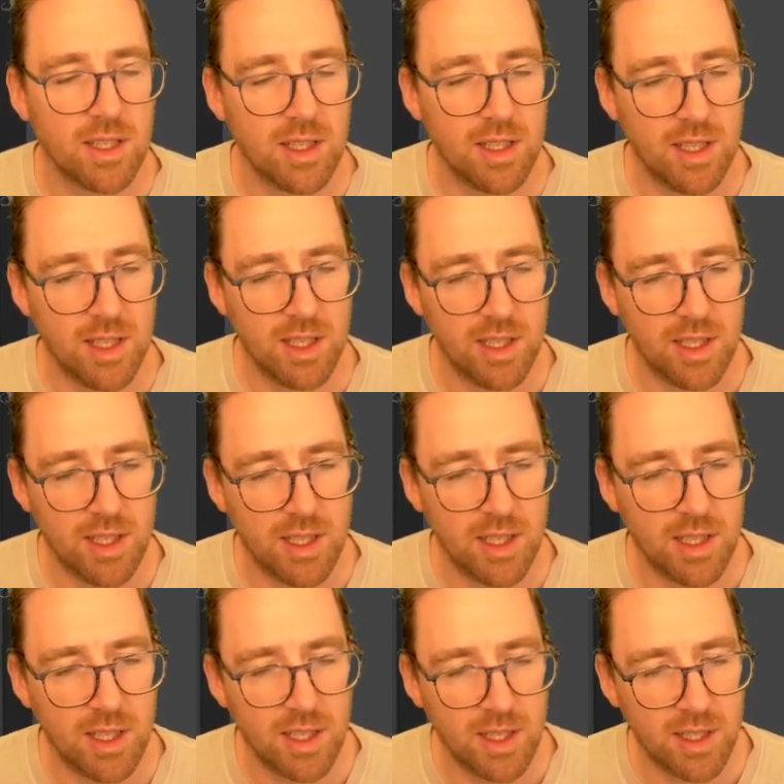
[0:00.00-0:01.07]

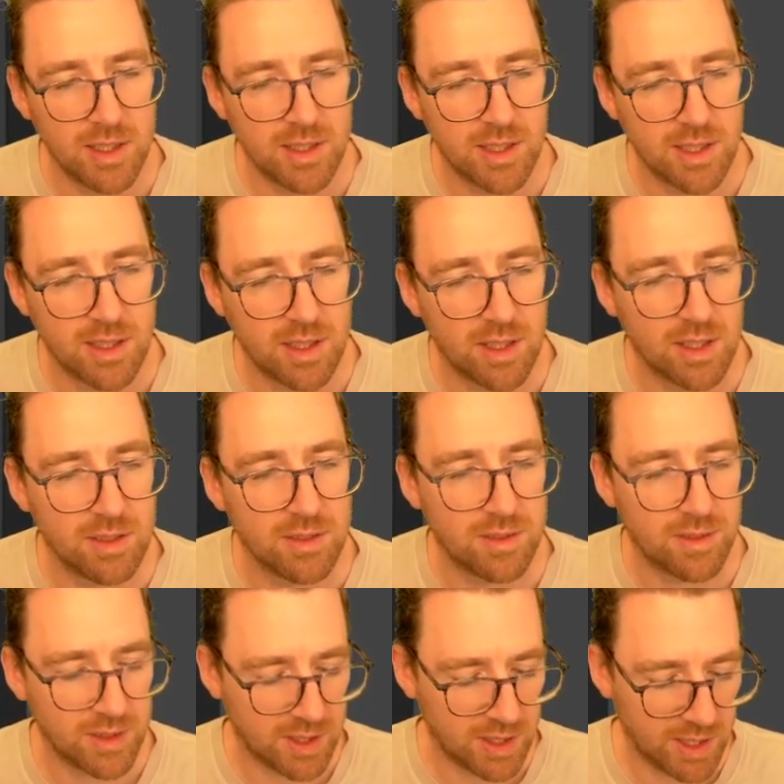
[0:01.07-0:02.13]
And
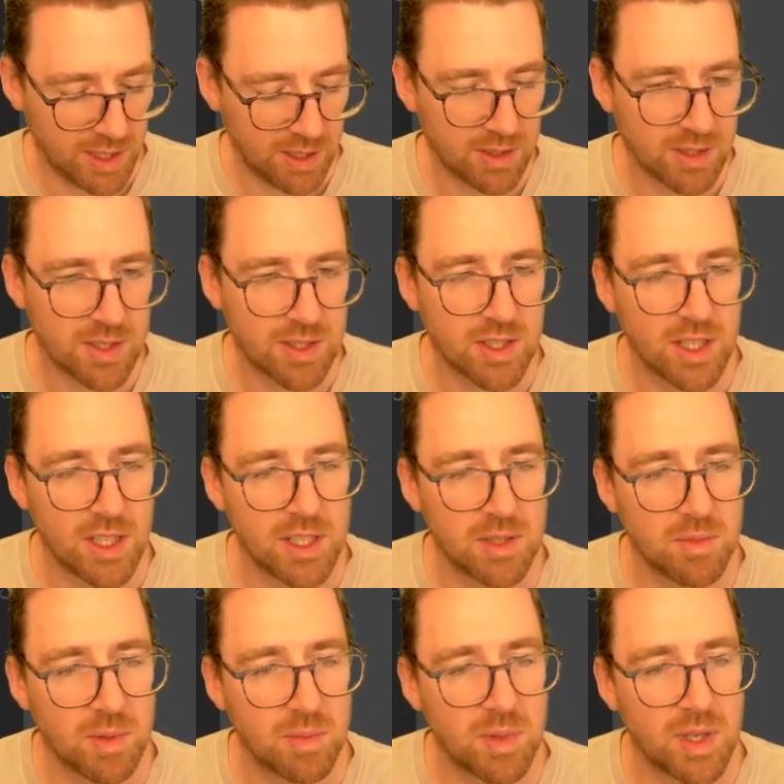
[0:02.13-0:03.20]
hopefully I'll just change
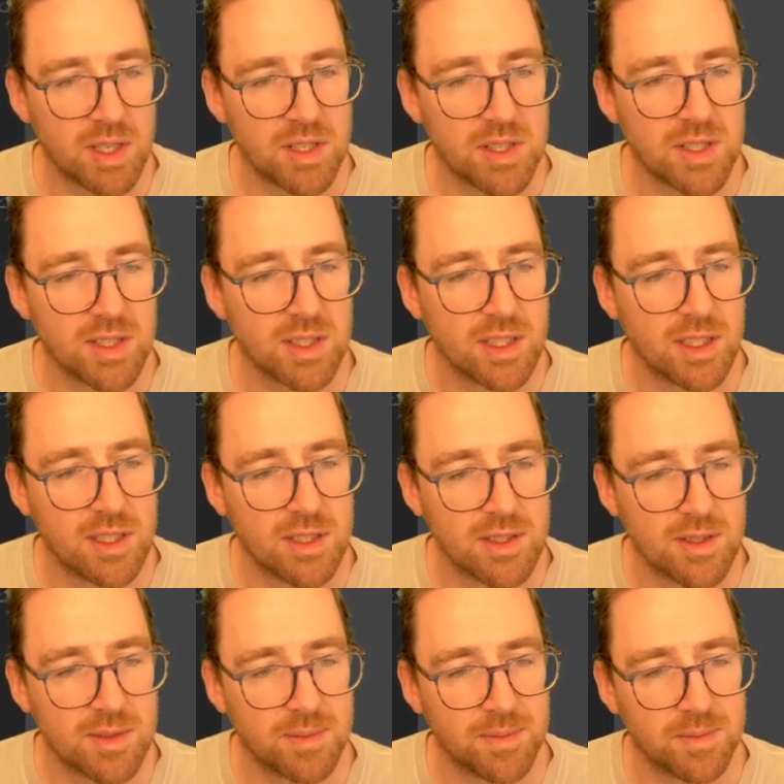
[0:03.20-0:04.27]
my brush
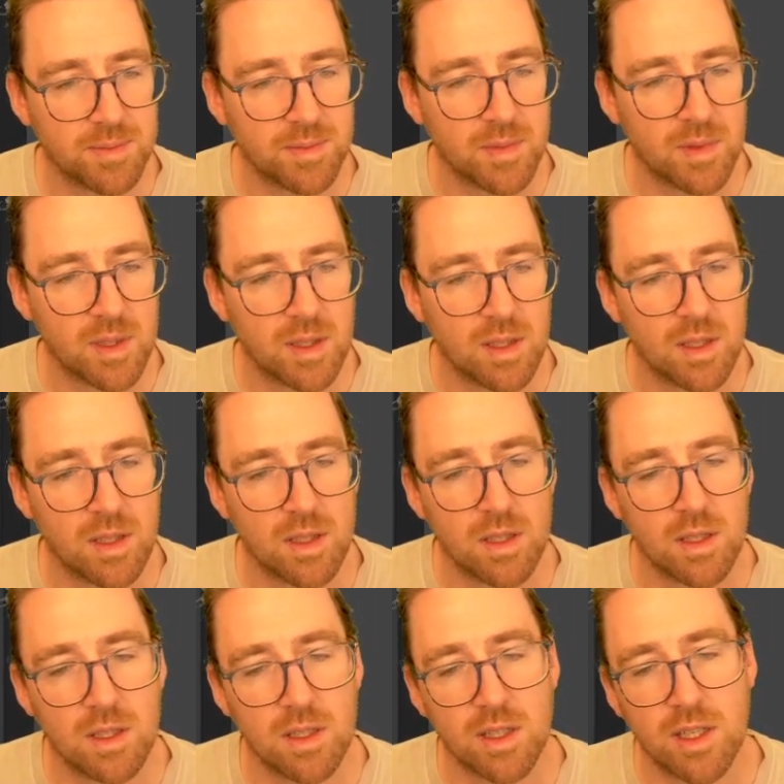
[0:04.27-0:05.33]
size.
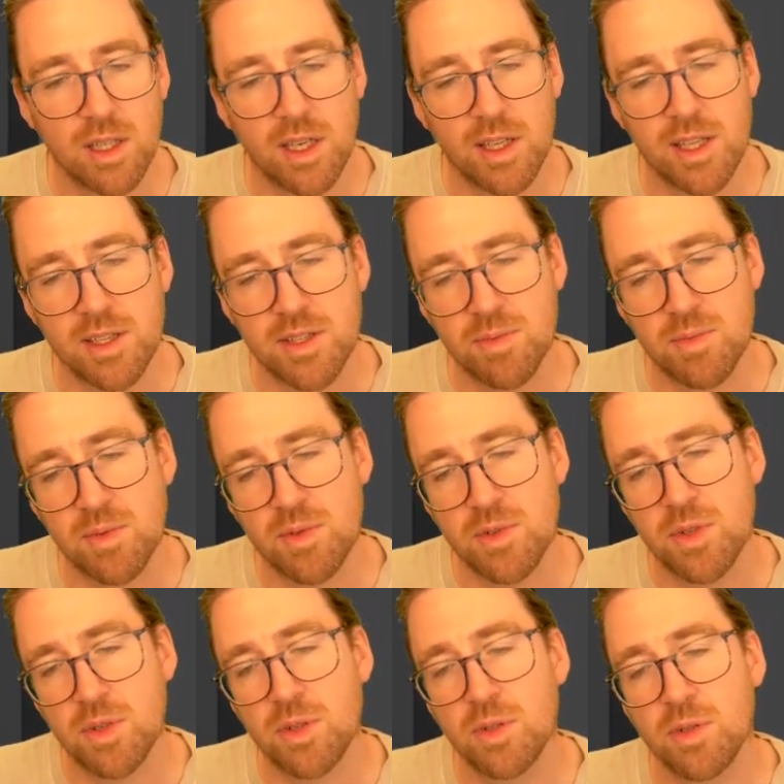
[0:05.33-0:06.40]
Okay, that's
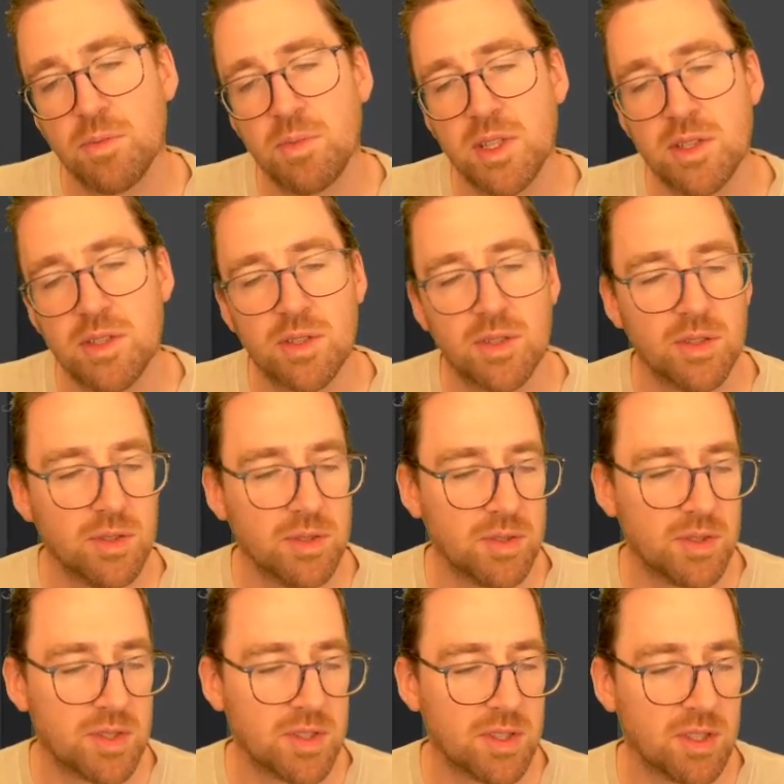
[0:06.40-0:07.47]
a bit too
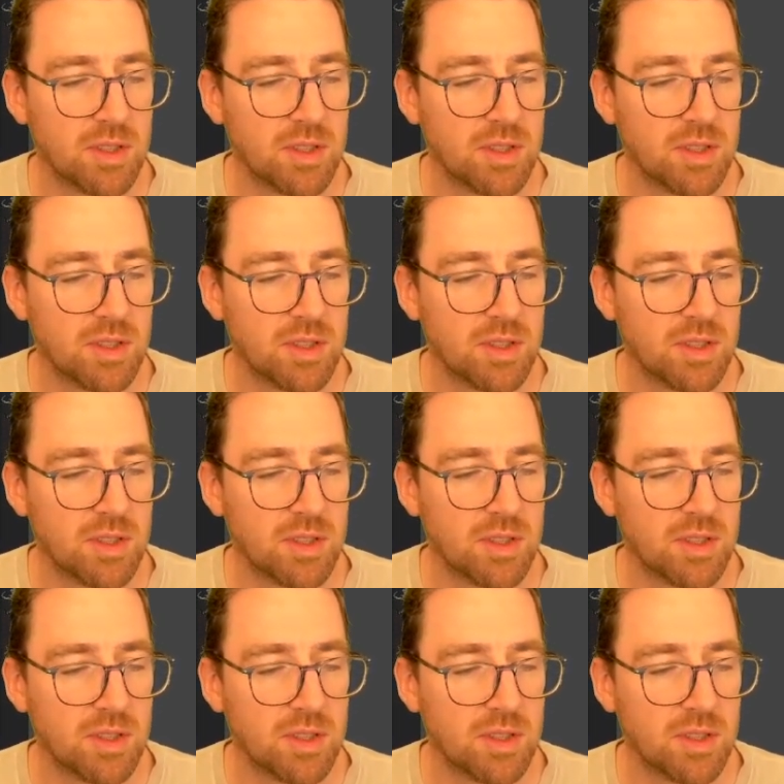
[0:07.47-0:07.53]
strong